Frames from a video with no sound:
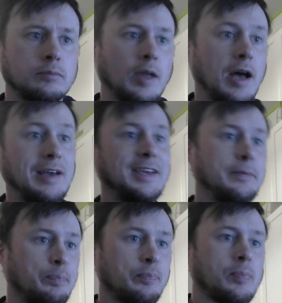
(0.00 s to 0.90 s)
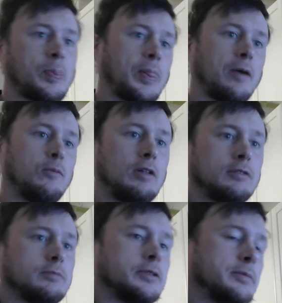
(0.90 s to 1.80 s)
Hi, and
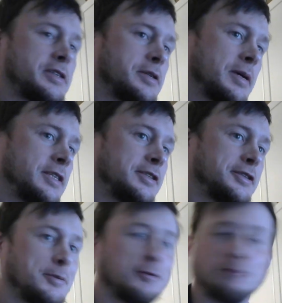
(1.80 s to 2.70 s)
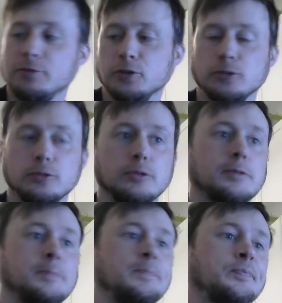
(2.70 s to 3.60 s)
welcome to Mr. Bench's Book
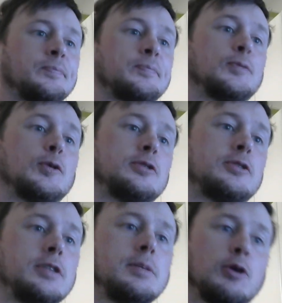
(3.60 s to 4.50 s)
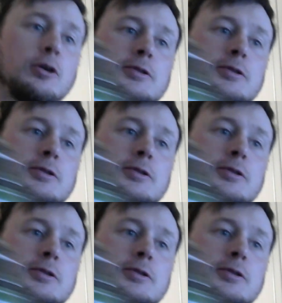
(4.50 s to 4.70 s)
Reviews. What's in the box